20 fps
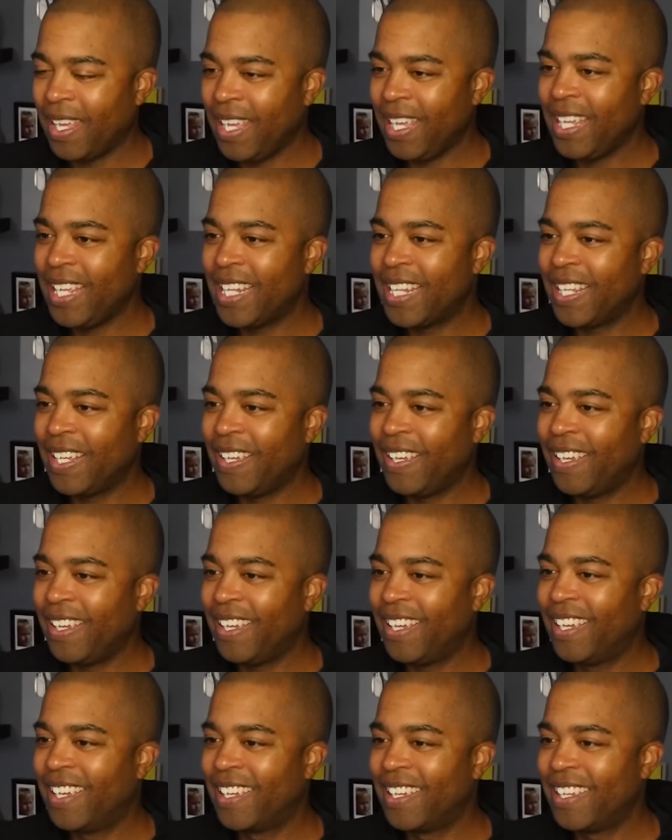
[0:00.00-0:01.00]
hey,
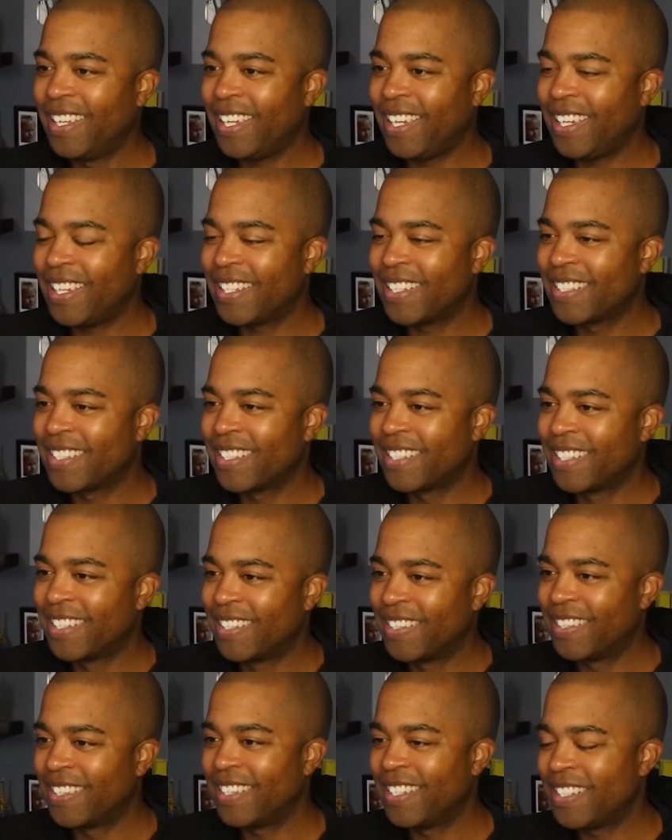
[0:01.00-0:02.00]
the yeah,
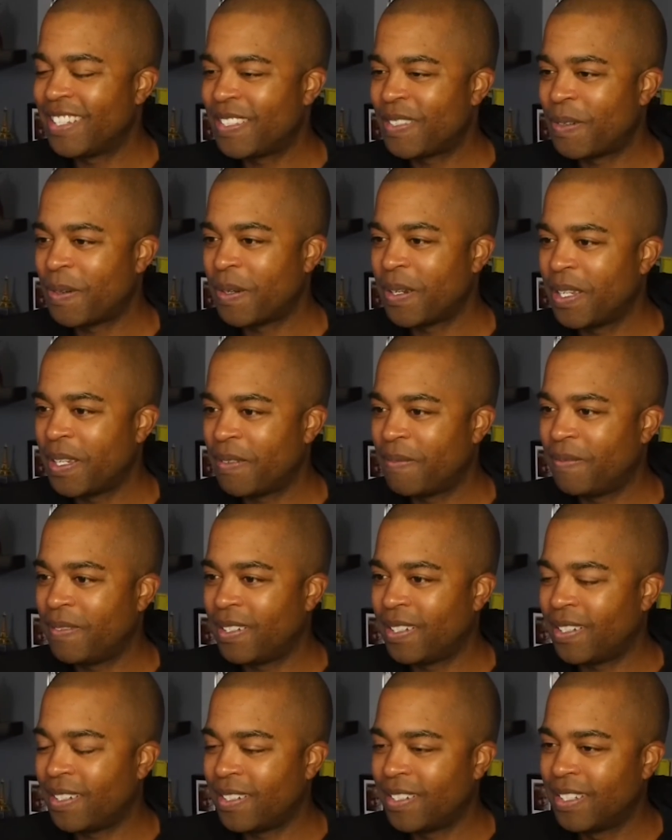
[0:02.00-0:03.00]
the story of.
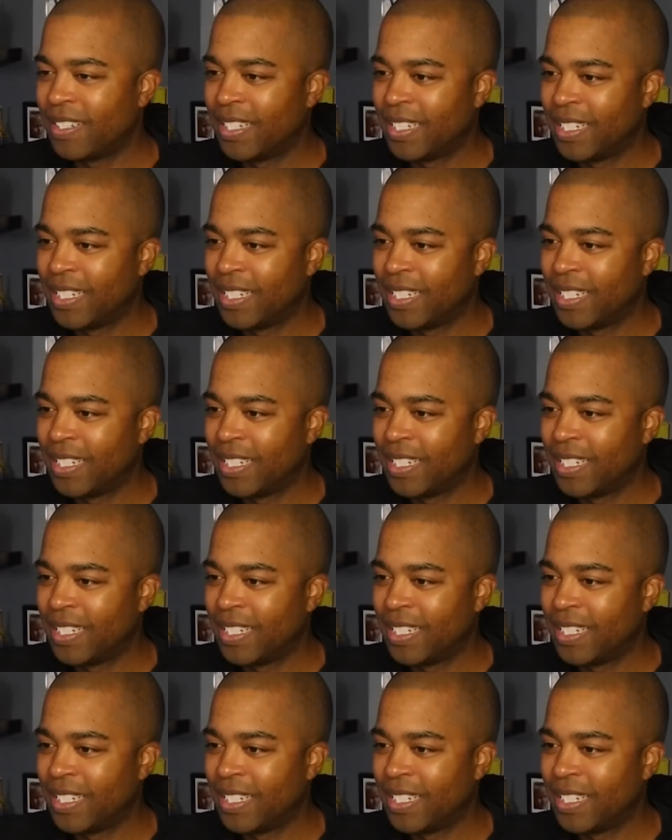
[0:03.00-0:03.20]
Uh,